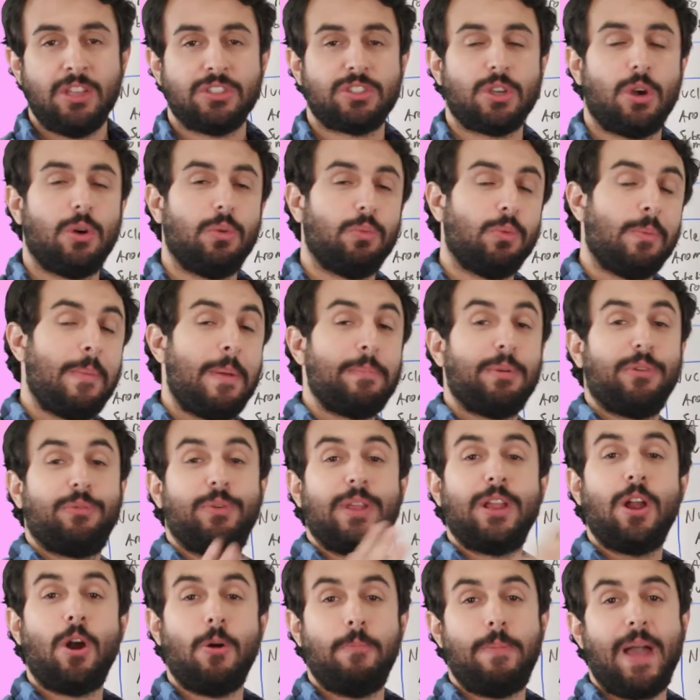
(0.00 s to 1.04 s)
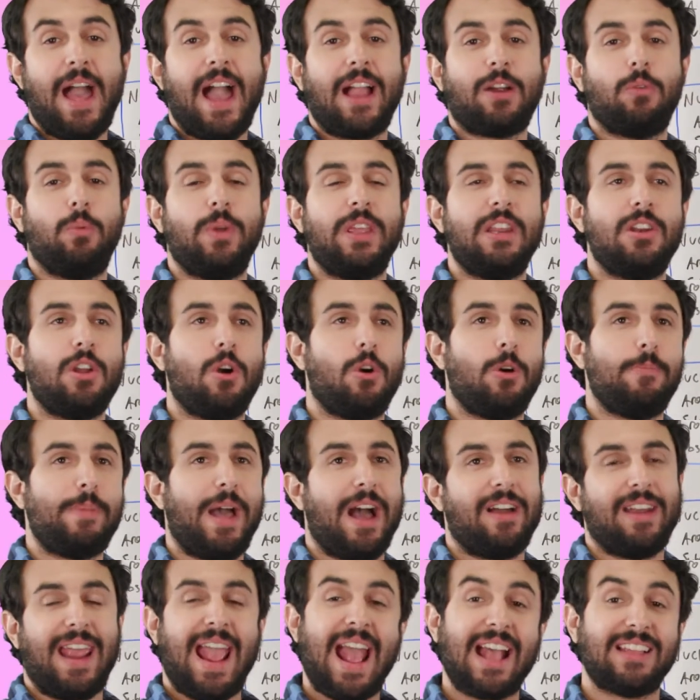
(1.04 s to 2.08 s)
So remember, if we go back, we know
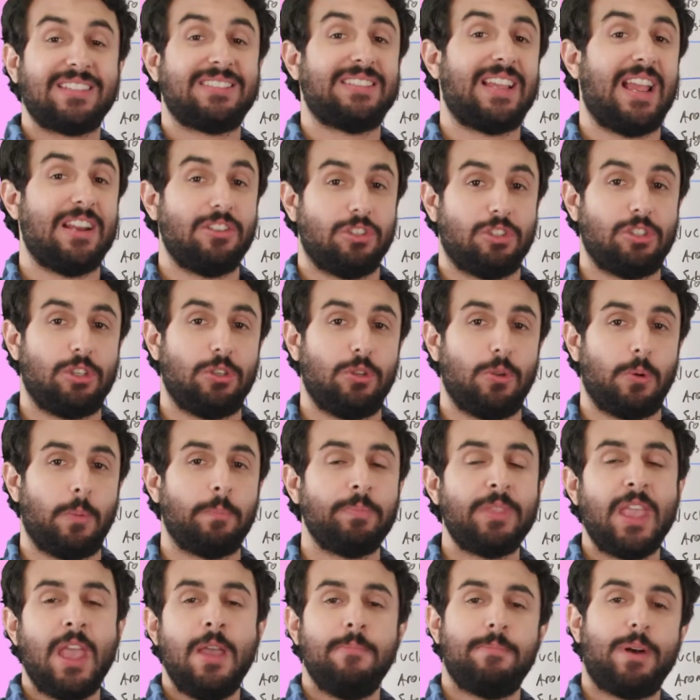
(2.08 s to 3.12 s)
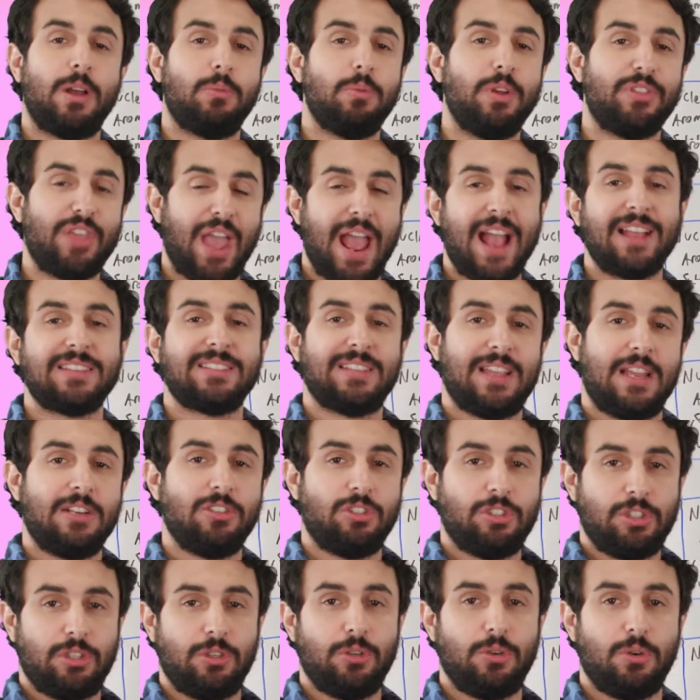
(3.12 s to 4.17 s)
about SN2, but with SN2
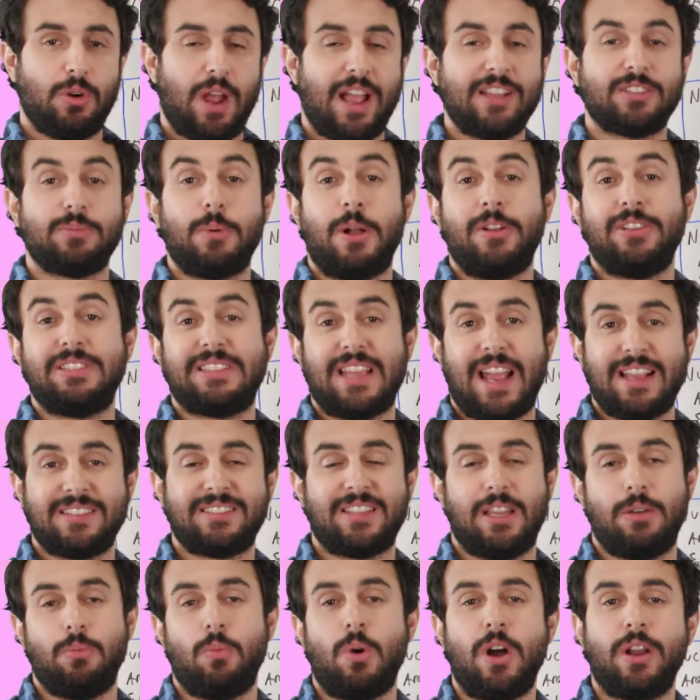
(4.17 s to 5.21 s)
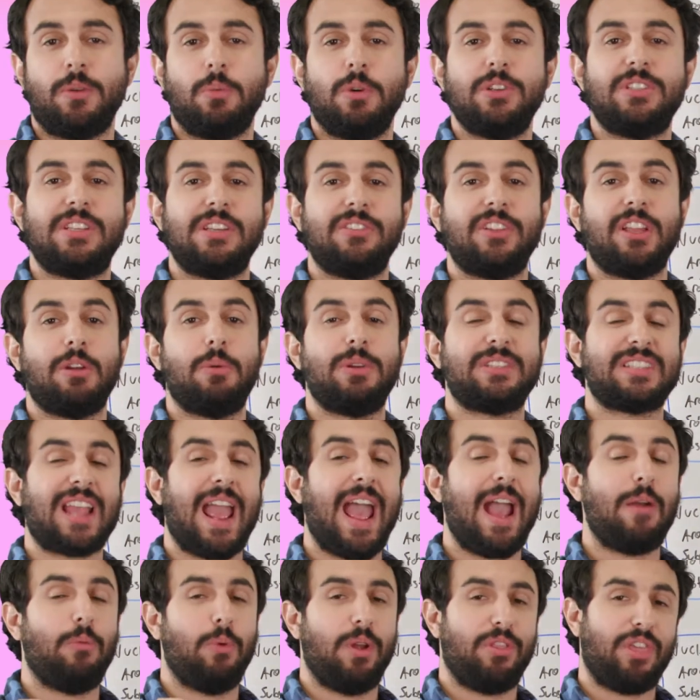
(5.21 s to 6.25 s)
as well as SN1, we're dealing with
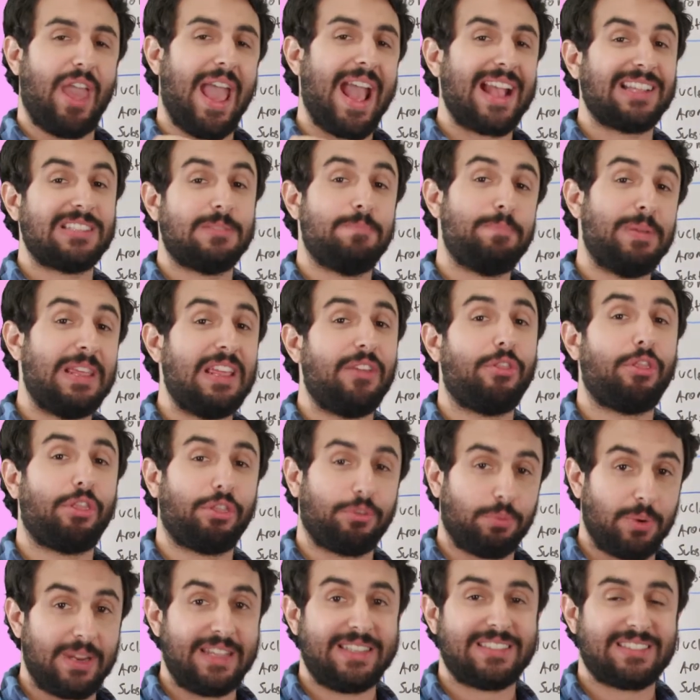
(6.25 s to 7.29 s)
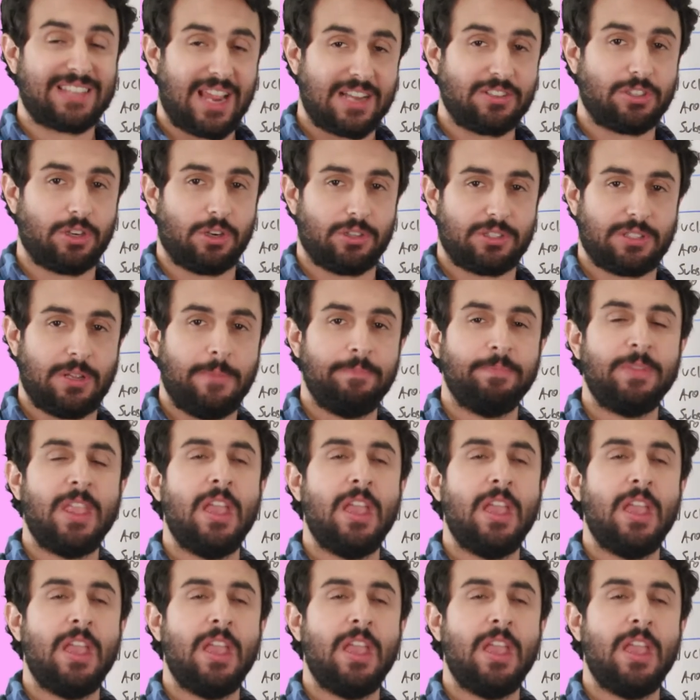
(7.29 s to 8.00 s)
sp3 centers.